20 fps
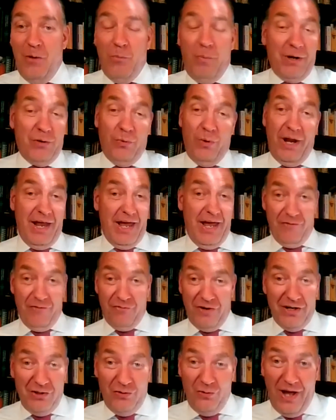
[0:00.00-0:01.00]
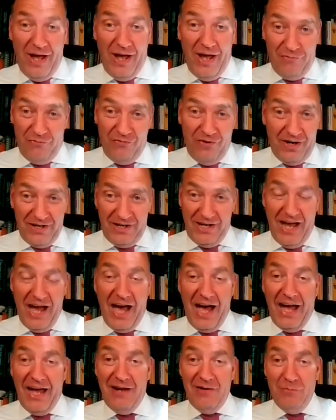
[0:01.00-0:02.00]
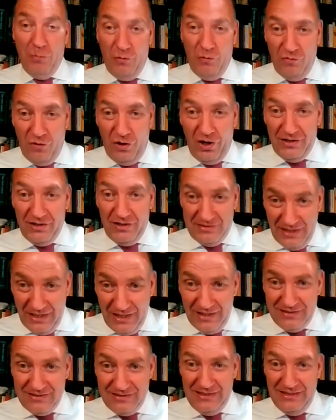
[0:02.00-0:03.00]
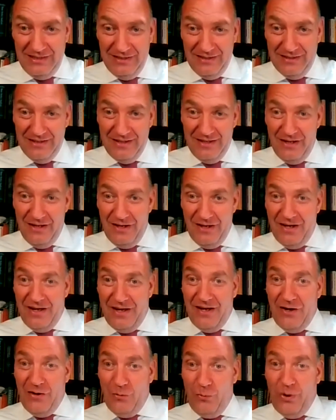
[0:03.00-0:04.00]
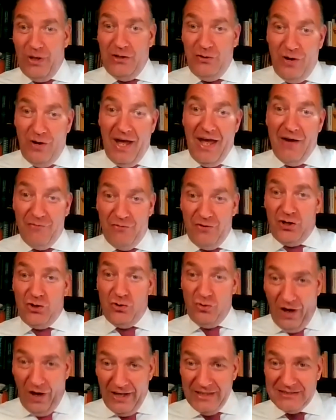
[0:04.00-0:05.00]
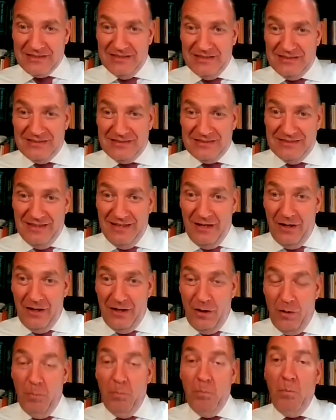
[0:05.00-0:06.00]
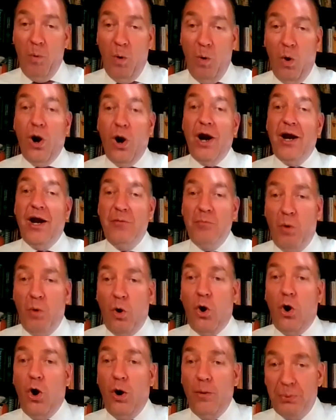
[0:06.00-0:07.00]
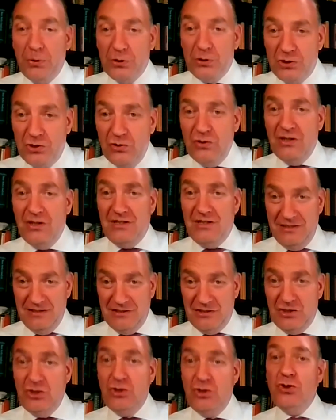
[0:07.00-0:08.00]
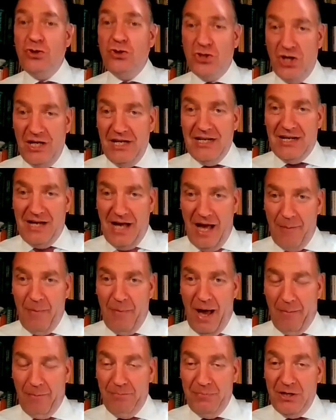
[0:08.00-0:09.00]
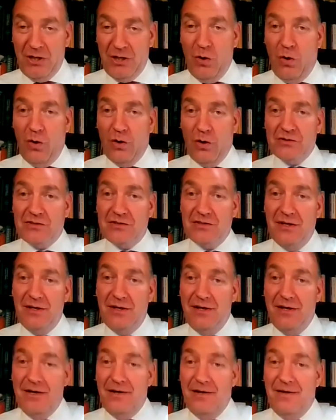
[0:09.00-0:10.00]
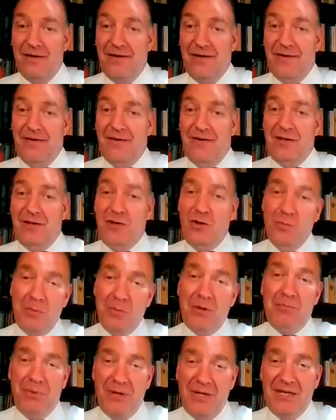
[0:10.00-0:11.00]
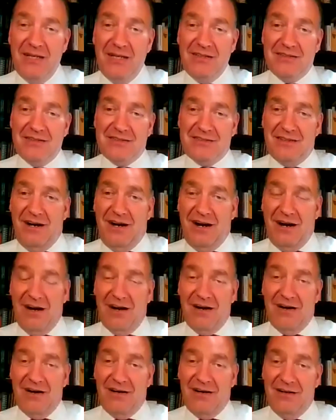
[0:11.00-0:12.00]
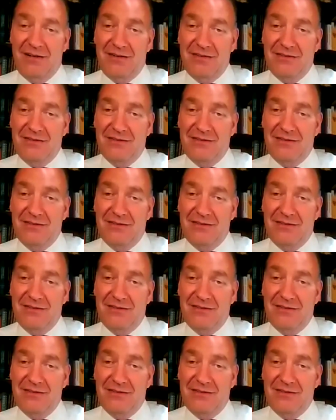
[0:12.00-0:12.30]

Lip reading: But whenever you have very high volatility, when you have a crisis, more and more opportunities usually come up, because human beings are,